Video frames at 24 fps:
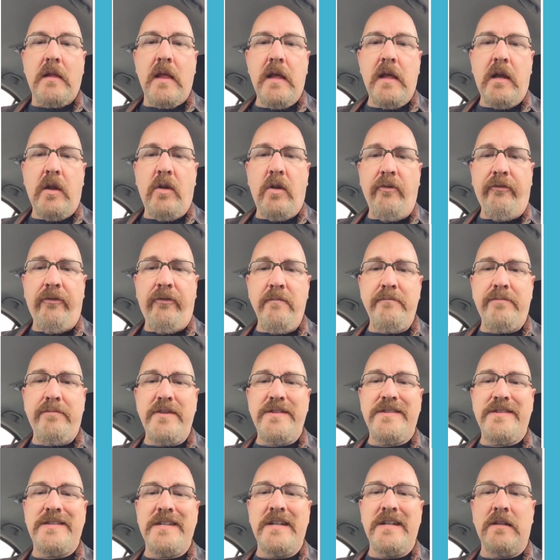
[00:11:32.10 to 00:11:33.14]
Hello from
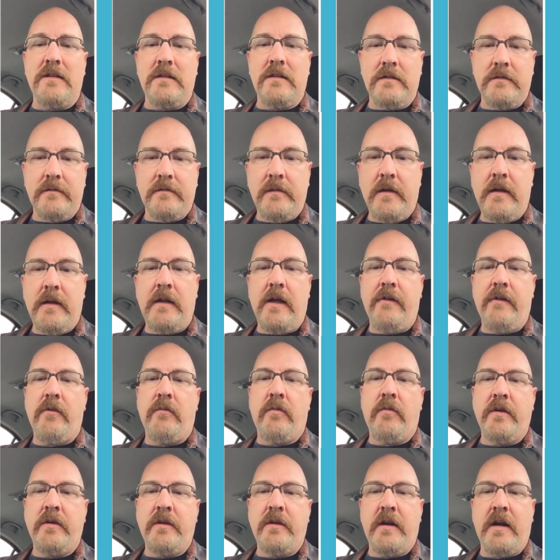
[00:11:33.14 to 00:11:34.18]
Brazil. I love it
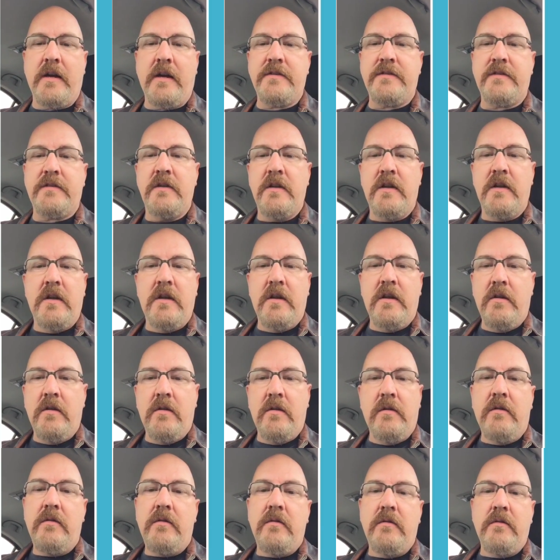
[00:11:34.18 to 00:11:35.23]
when you guys
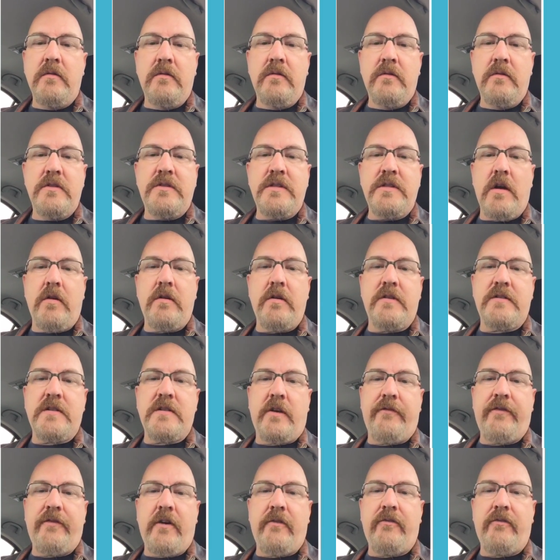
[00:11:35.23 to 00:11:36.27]
shout
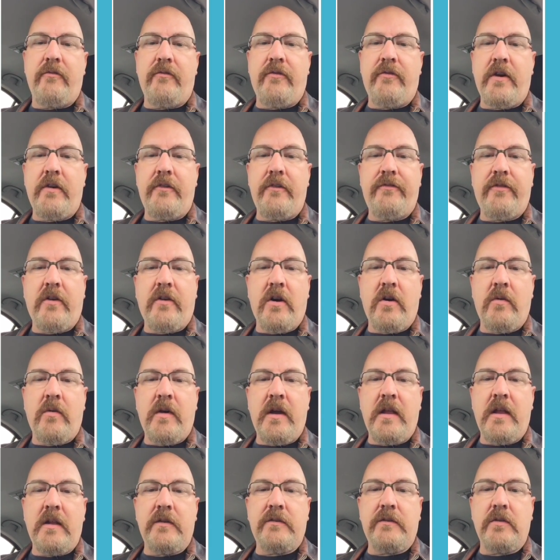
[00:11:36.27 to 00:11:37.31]
yourself out from very far
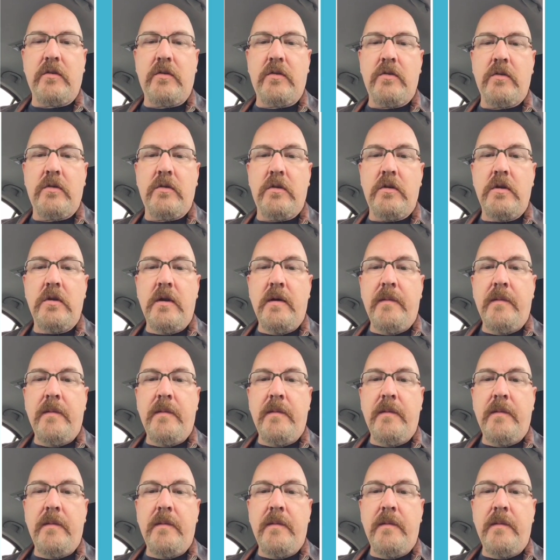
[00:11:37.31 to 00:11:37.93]
away. That's so cool.